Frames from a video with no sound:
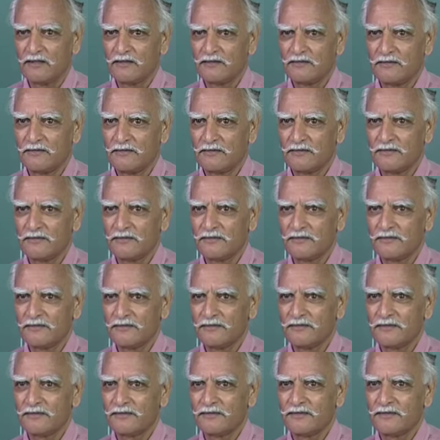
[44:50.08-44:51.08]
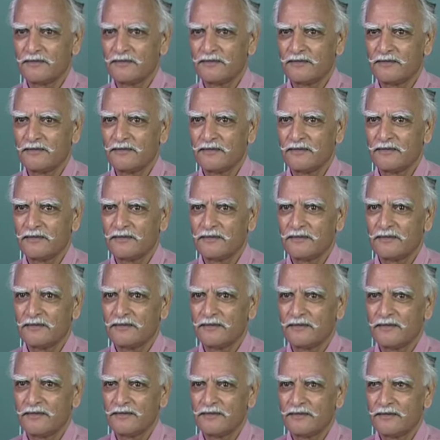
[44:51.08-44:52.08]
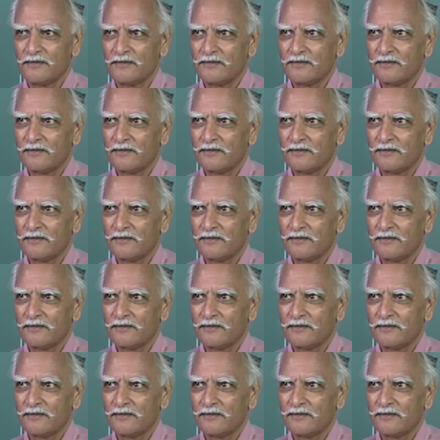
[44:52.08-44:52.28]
Nothing is said.